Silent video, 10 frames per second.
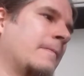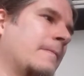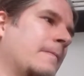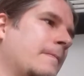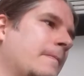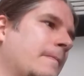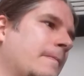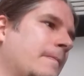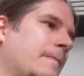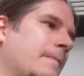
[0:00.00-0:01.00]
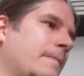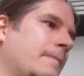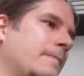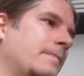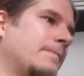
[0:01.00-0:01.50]

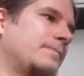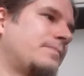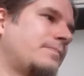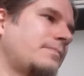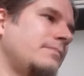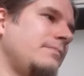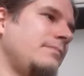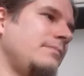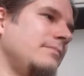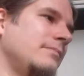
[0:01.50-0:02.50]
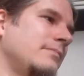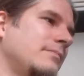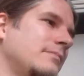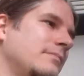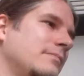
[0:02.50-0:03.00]

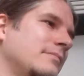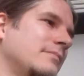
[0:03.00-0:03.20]
Nothing is said.